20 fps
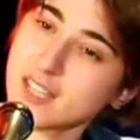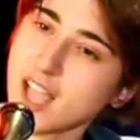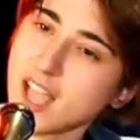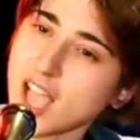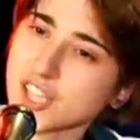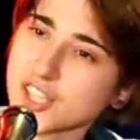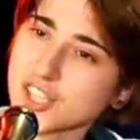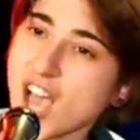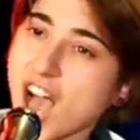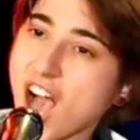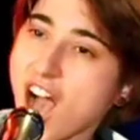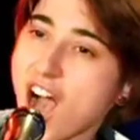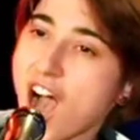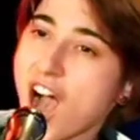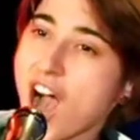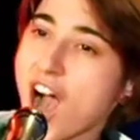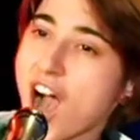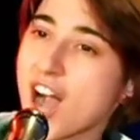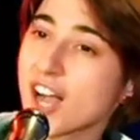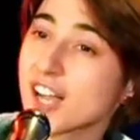
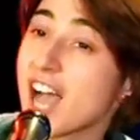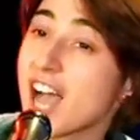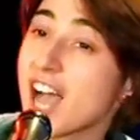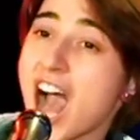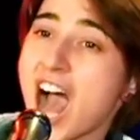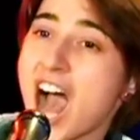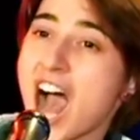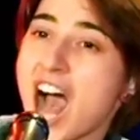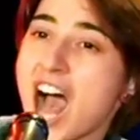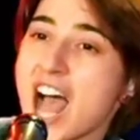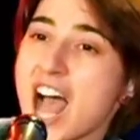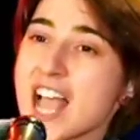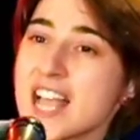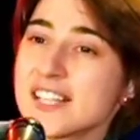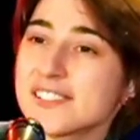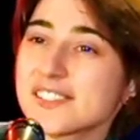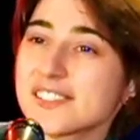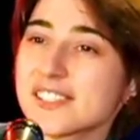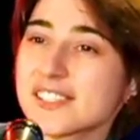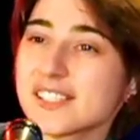Young eyes,
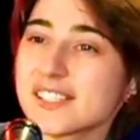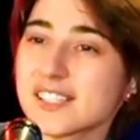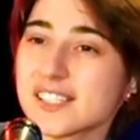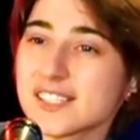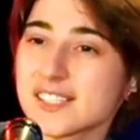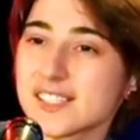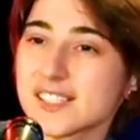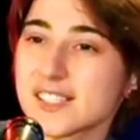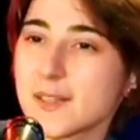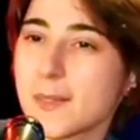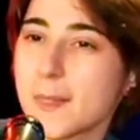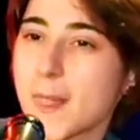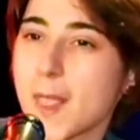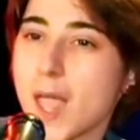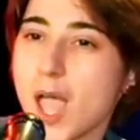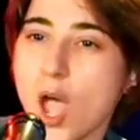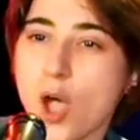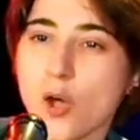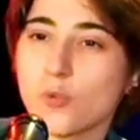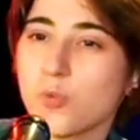
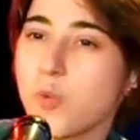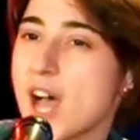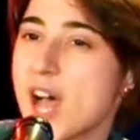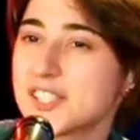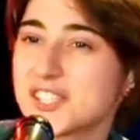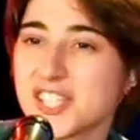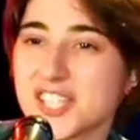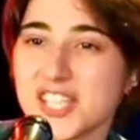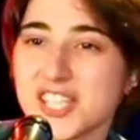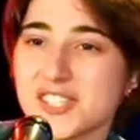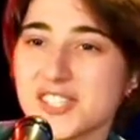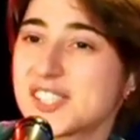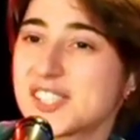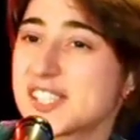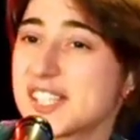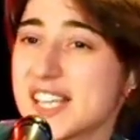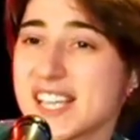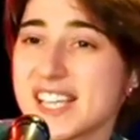what do you see?